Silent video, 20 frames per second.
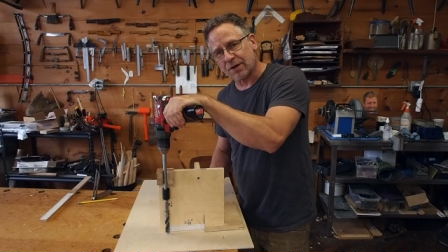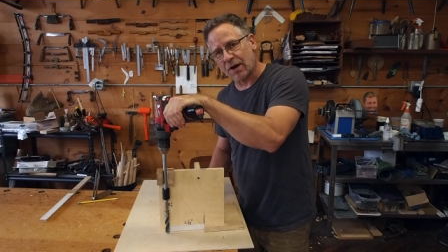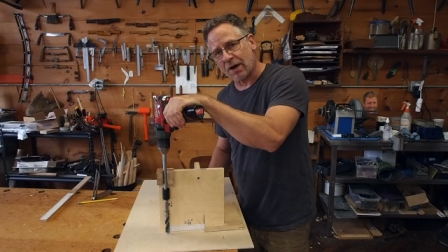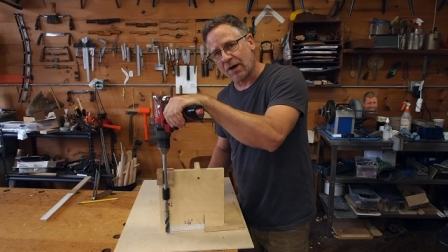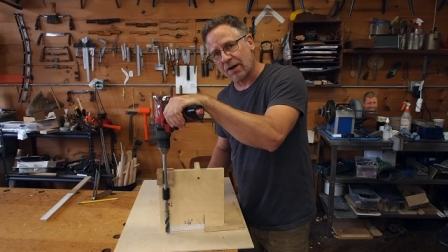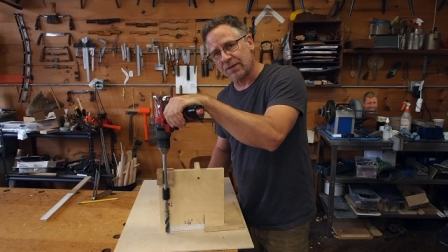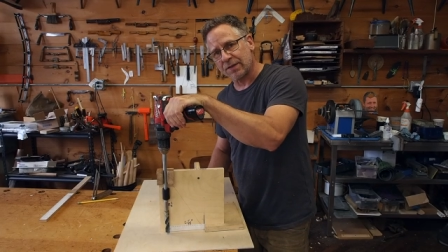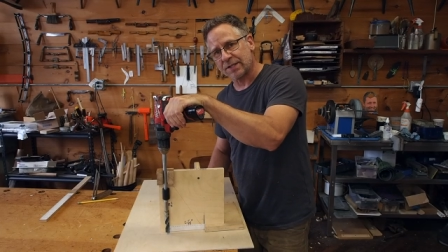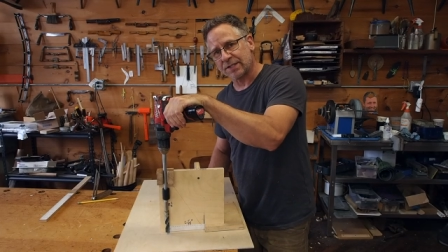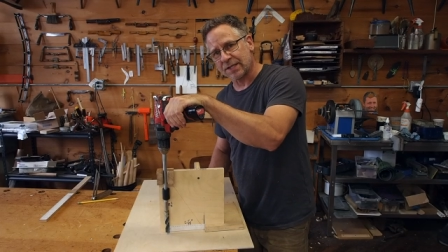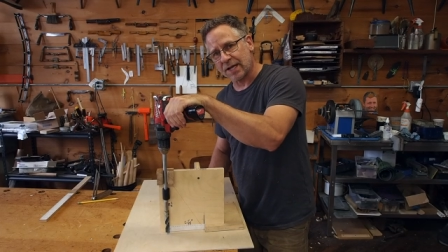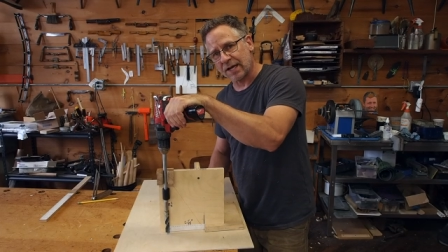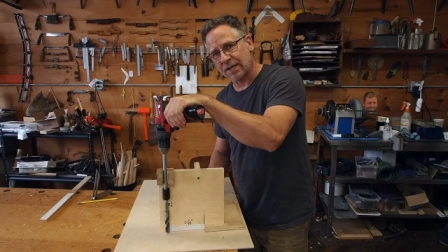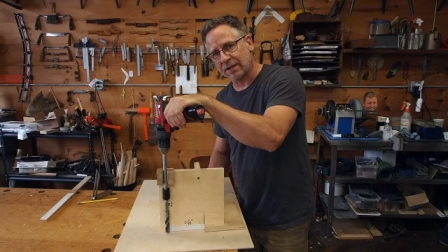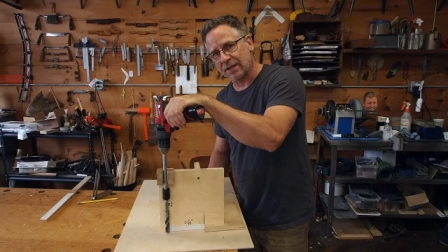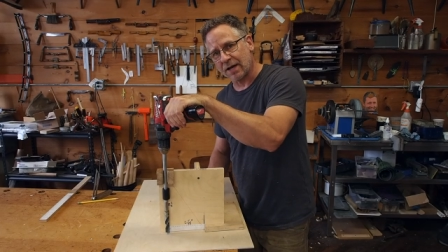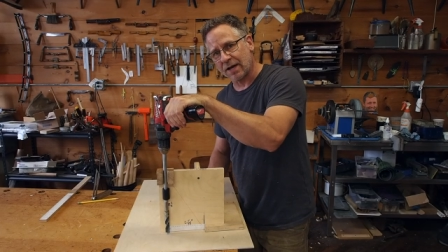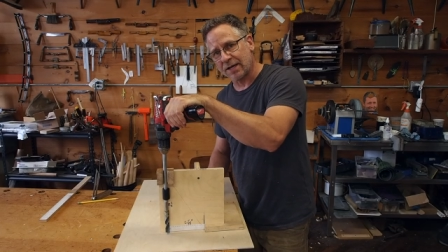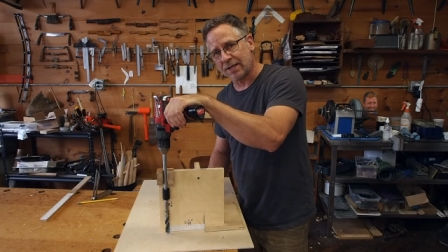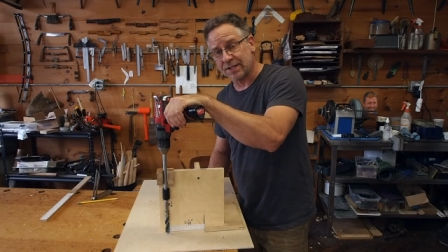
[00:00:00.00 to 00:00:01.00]
on the sight
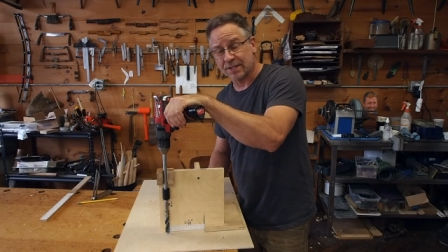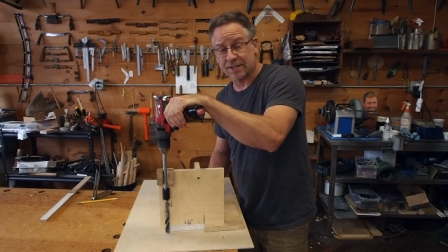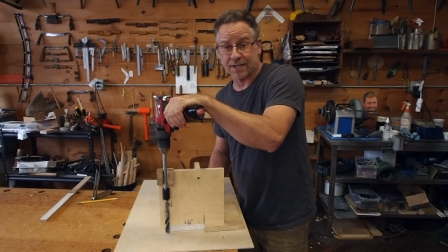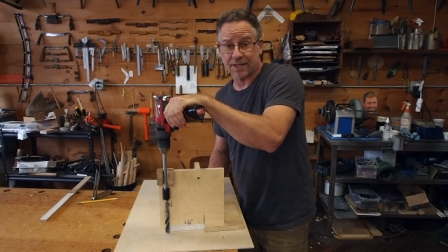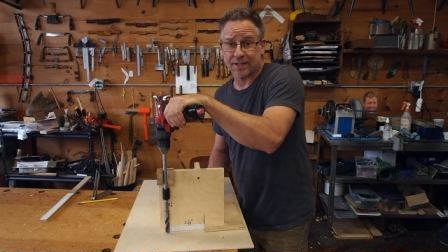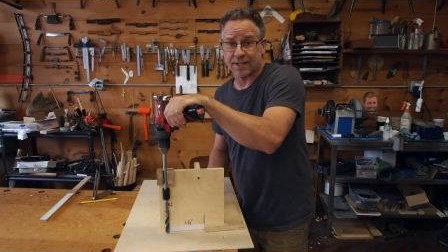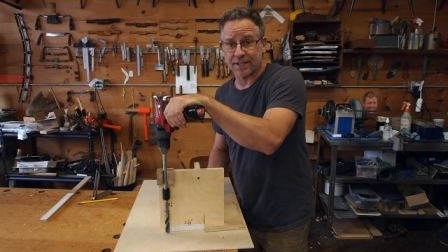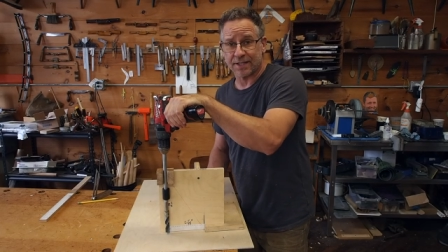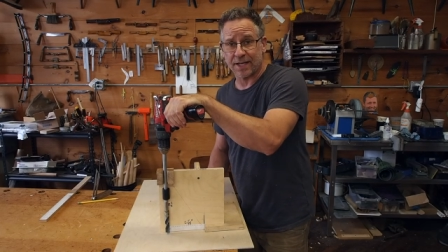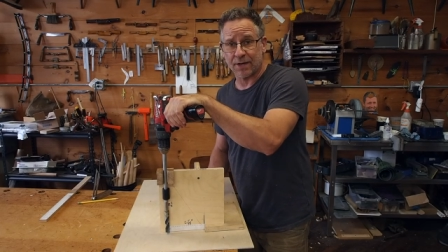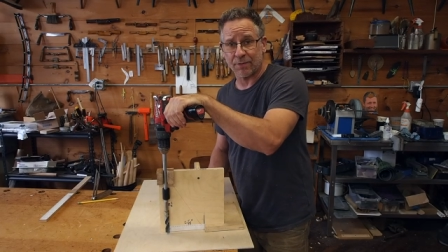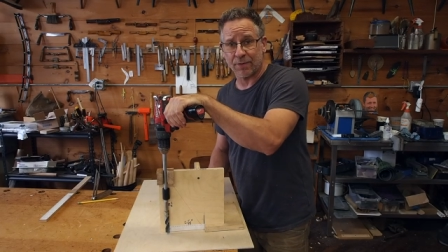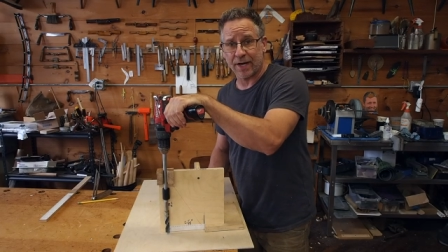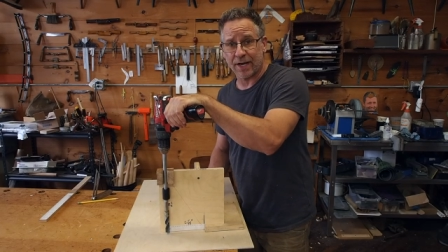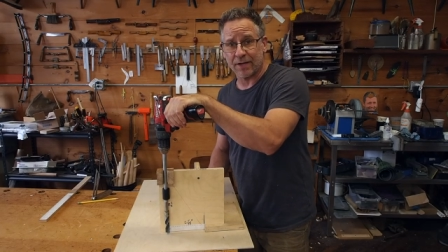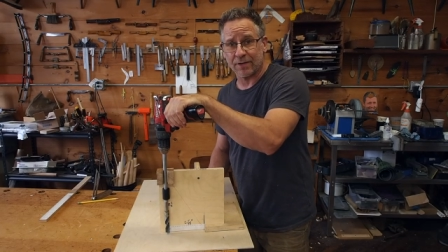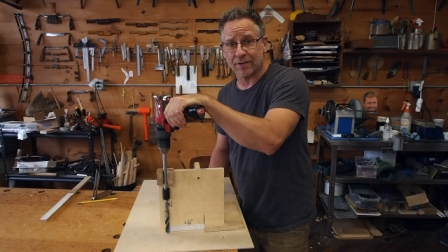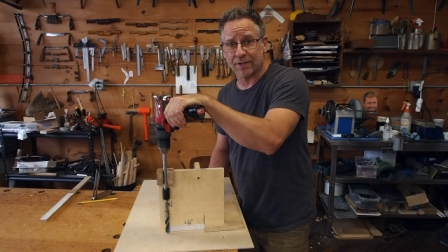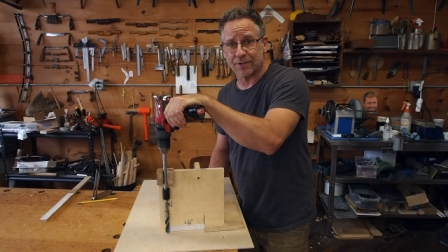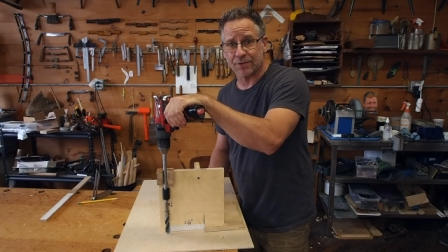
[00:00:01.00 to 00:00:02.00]
line is going to dictate what
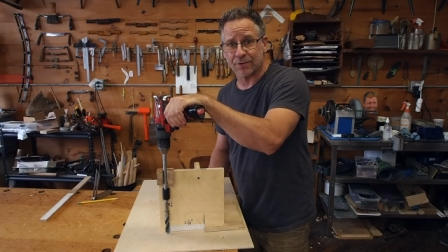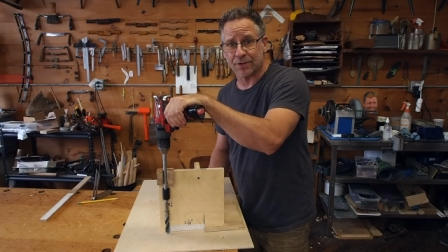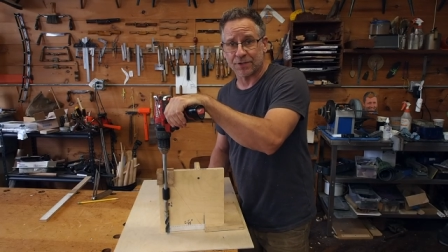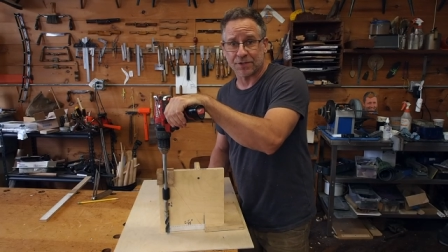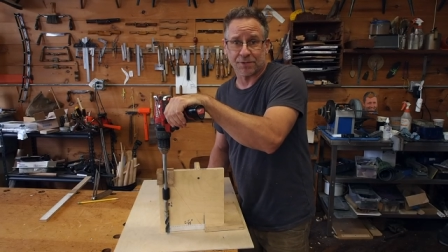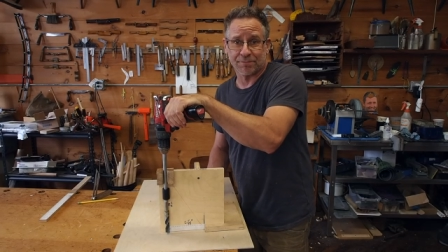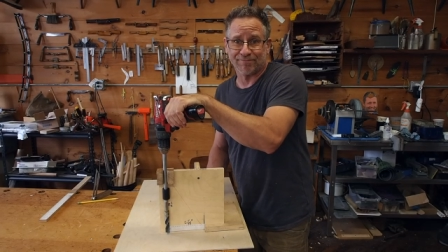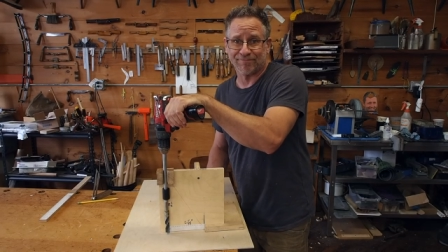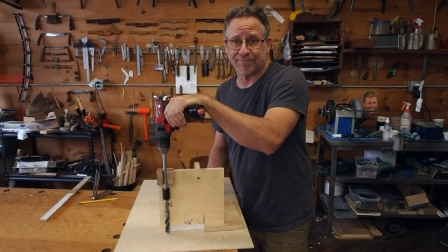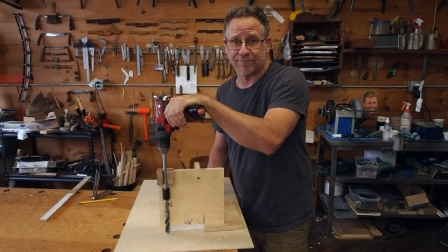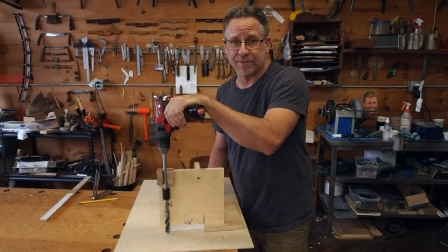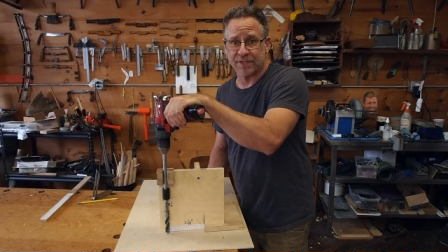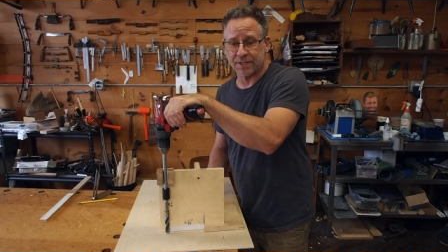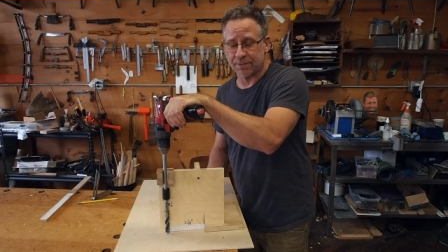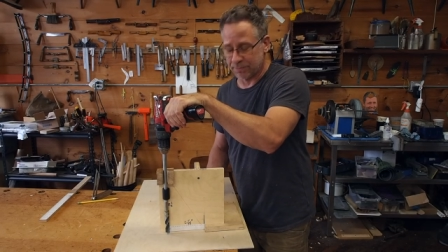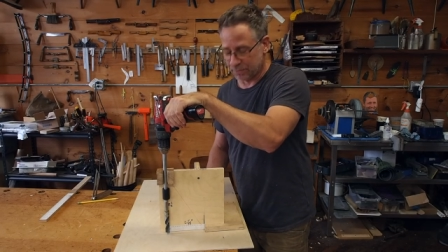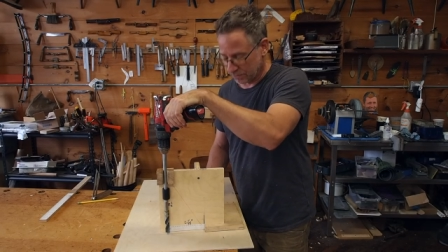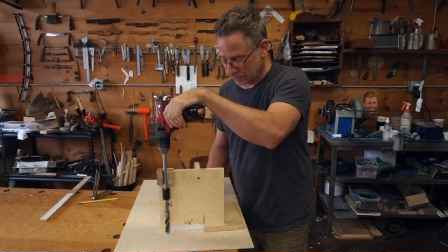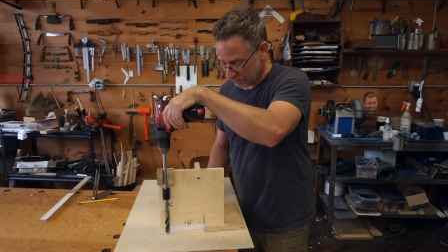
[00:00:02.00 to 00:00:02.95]
angle it drills. Simple.